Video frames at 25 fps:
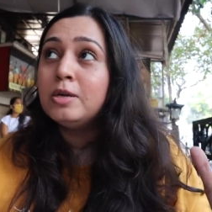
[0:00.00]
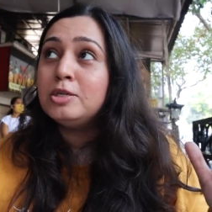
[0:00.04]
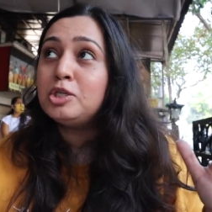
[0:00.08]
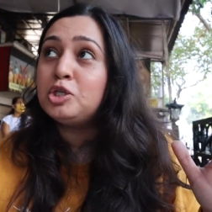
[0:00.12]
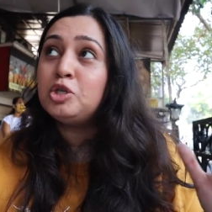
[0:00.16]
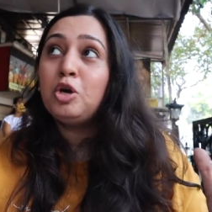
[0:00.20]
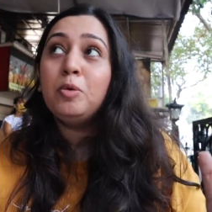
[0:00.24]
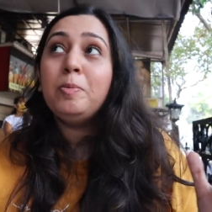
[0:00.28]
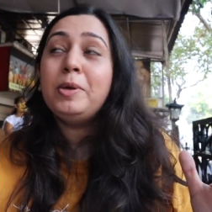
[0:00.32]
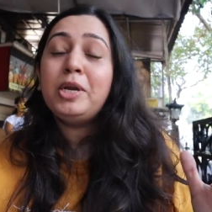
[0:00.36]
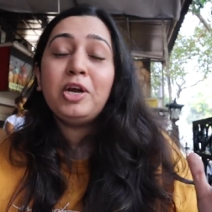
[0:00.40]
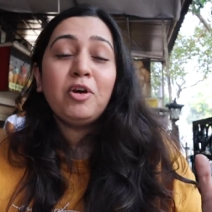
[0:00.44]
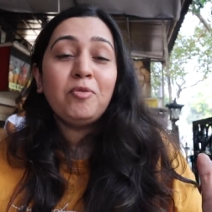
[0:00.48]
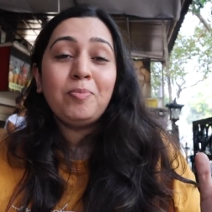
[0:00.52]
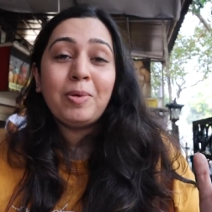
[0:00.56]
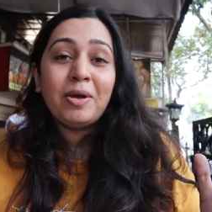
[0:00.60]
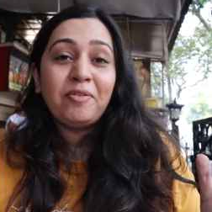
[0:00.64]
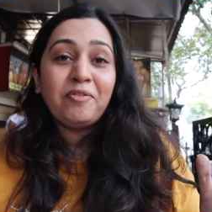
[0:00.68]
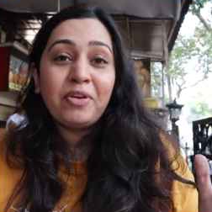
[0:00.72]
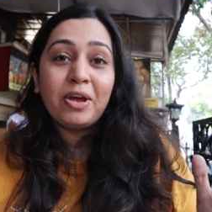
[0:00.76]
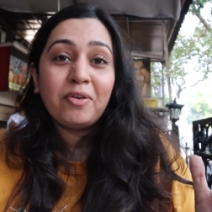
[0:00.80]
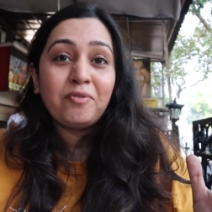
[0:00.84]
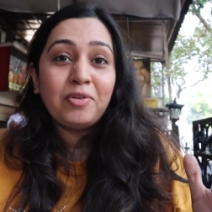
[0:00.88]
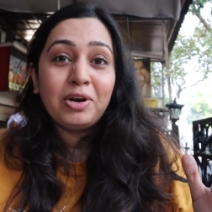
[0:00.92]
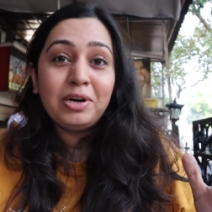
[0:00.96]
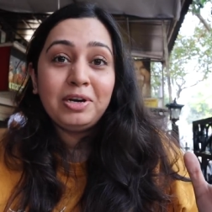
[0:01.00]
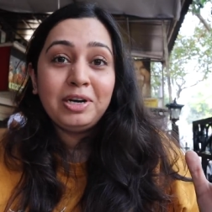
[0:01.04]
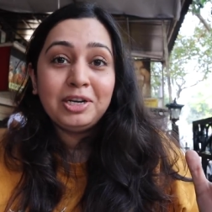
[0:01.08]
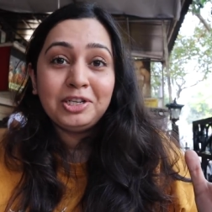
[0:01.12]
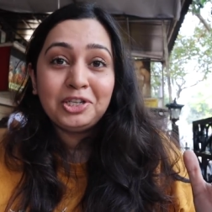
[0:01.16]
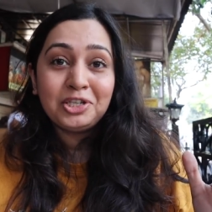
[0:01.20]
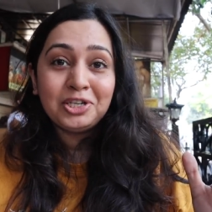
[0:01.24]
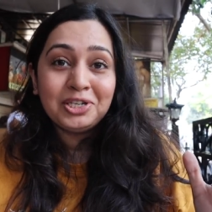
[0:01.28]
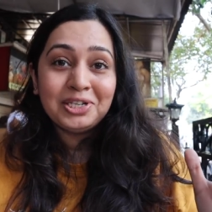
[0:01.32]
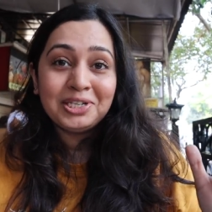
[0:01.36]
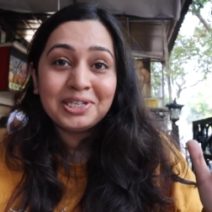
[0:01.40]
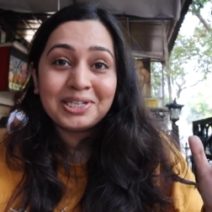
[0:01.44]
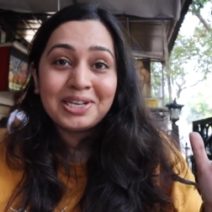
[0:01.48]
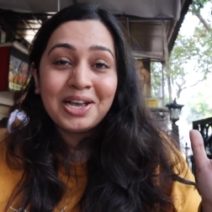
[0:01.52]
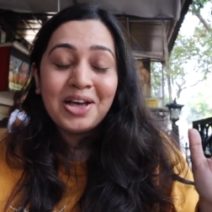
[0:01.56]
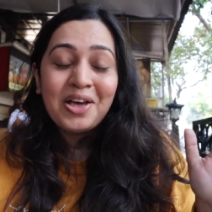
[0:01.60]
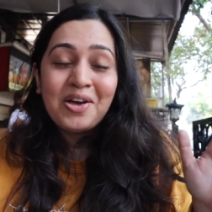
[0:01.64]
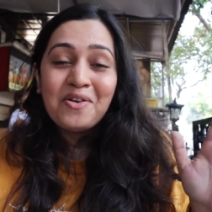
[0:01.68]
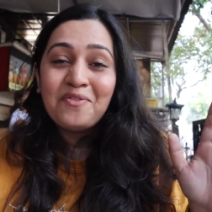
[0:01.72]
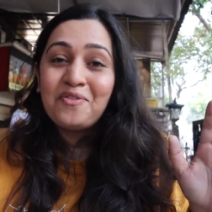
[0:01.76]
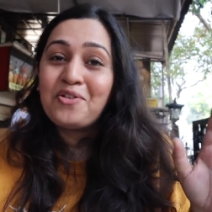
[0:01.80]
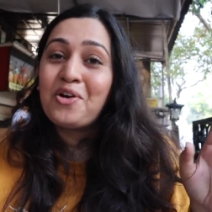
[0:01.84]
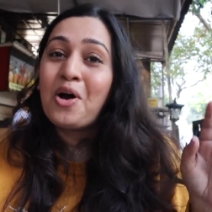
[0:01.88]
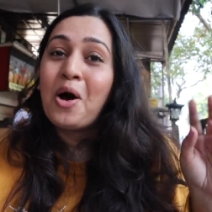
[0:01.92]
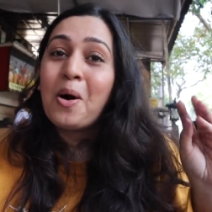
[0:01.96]
so many of my favorite dishes
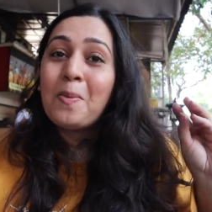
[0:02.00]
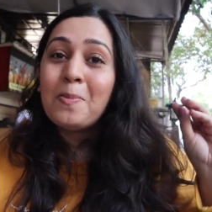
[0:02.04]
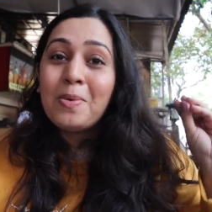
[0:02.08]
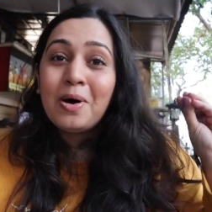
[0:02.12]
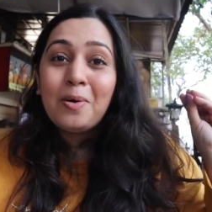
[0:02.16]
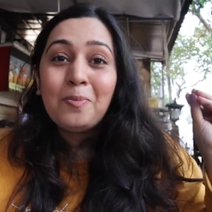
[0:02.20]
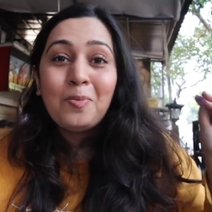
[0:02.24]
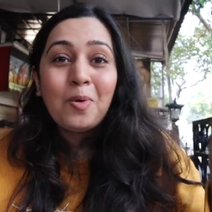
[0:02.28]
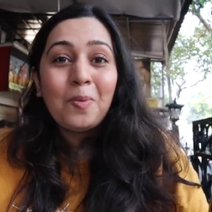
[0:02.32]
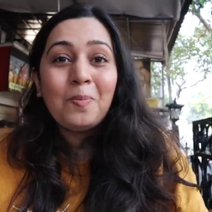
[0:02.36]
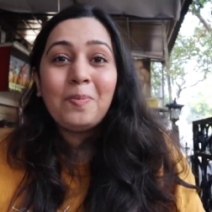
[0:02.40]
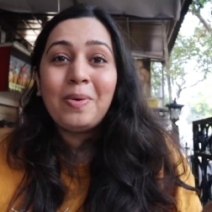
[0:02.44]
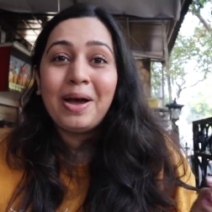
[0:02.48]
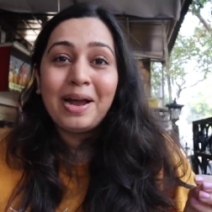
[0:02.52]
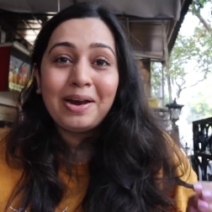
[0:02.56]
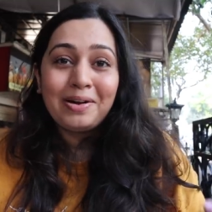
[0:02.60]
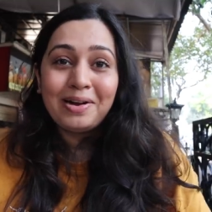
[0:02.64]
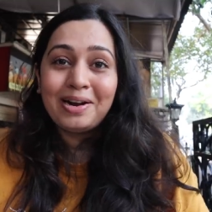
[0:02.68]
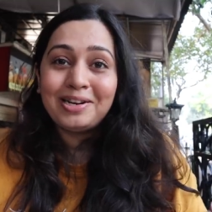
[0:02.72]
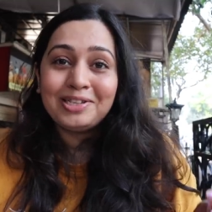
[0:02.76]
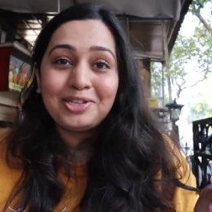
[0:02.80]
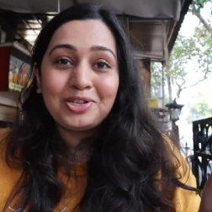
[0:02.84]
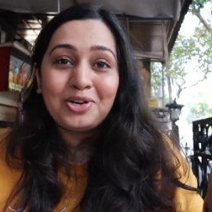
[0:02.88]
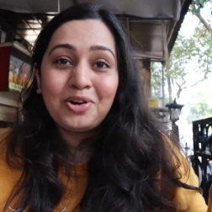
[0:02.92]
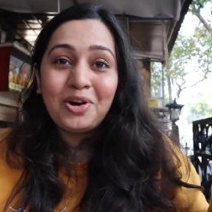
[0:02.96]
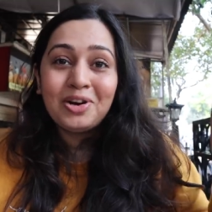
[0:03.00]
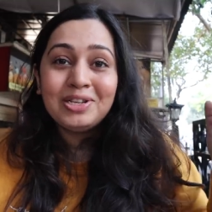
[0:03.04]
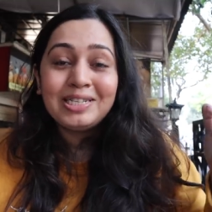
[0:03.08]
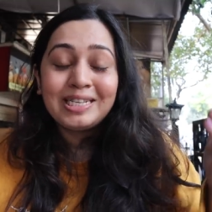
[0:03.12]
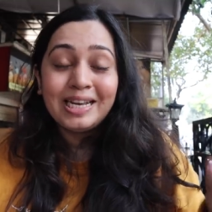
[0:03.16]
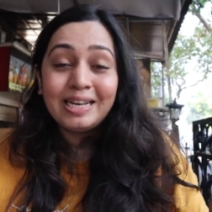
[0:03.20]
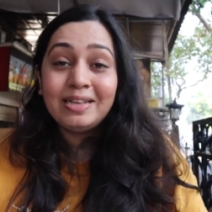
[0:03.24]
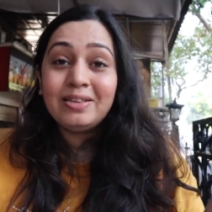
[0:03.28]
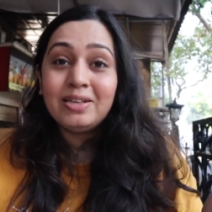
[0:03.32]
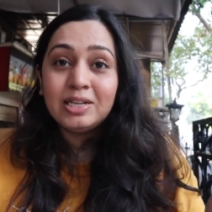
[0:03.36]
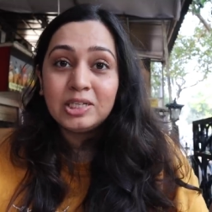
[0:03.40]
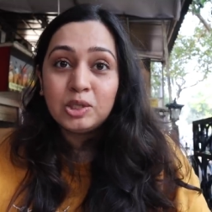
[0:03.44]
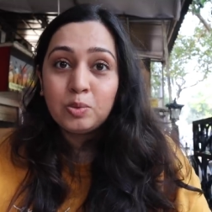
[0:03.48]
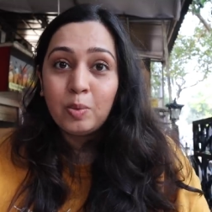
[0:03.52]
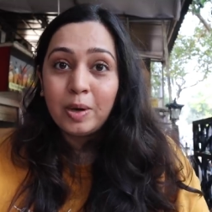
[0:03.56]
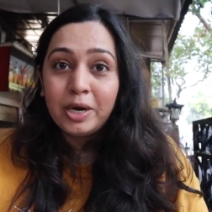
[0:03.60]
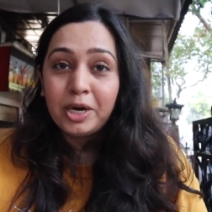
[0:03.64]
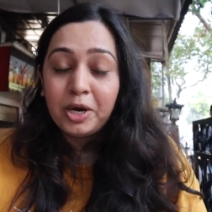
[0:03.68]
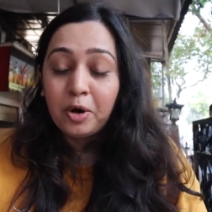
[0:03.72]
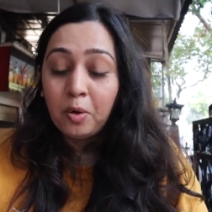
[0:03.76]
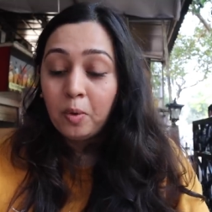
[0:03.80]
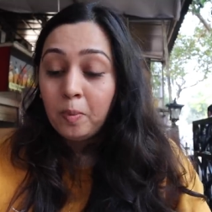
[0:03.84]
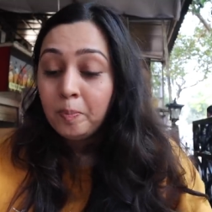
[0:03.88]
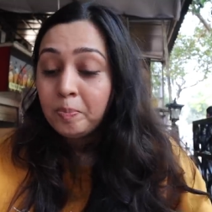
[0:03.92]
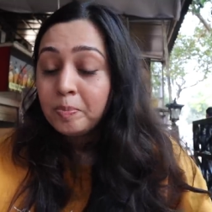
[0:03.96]
from Mumbai restaurant in this video,